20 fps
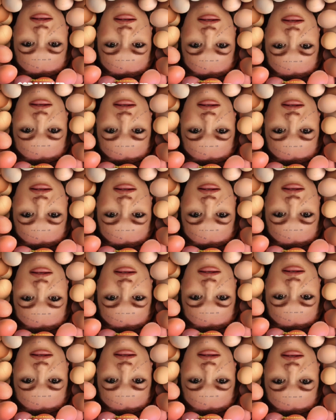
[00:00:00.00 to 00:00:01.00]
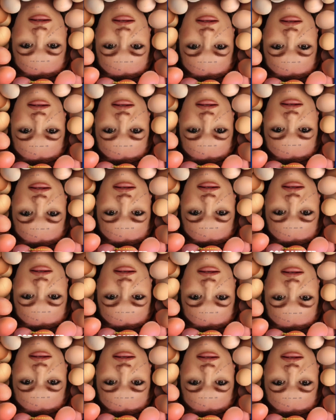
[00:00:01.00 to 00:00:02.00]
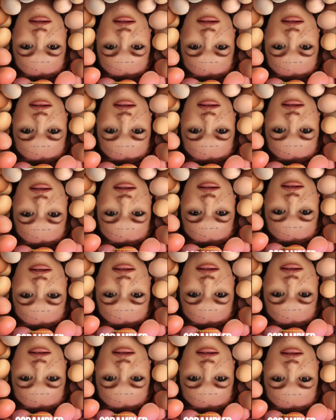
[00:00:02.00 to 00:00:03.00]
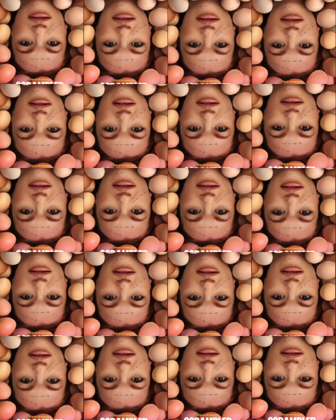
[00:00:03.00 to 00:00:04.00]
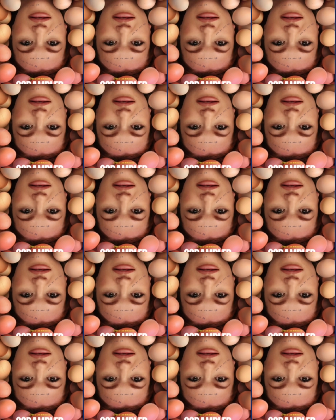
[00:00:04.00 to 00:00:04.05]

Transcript: [no speech]